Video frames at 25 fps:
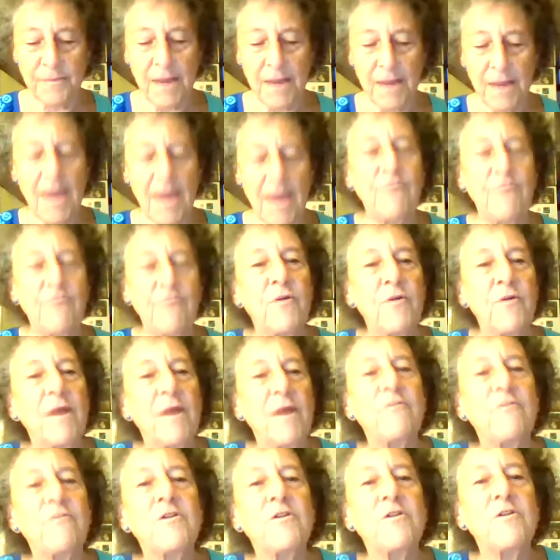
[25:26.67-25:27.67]
Have you
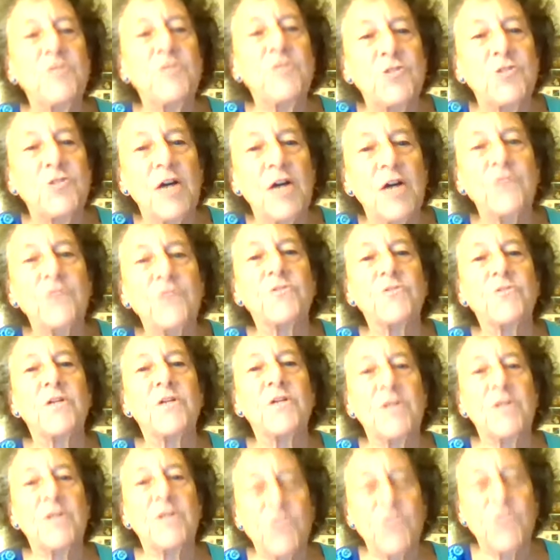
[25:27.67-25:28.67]
ever just
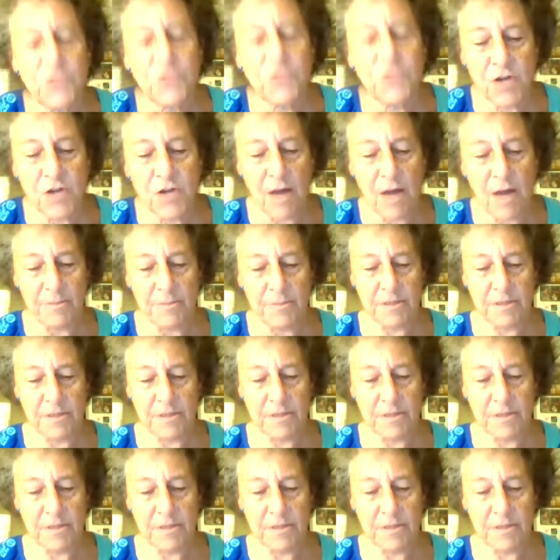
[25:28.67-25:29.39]
stopped